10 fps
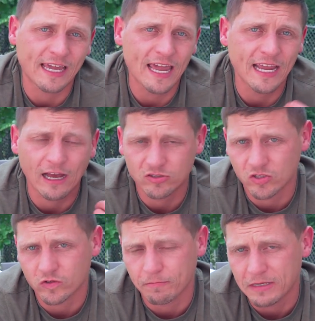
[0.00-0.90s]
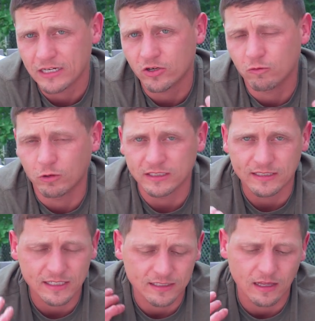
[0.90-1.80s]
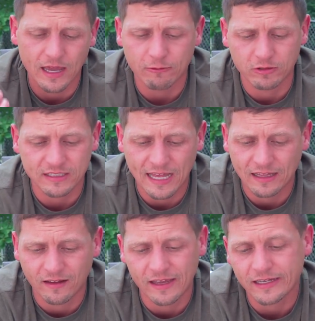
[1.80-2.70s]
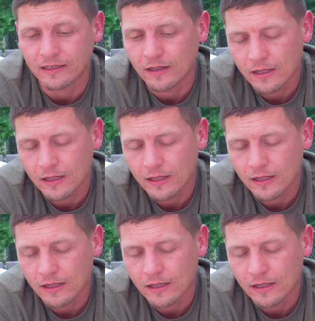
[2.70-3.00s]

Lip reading: hey, how's their demeanor? What's this like? What's that like?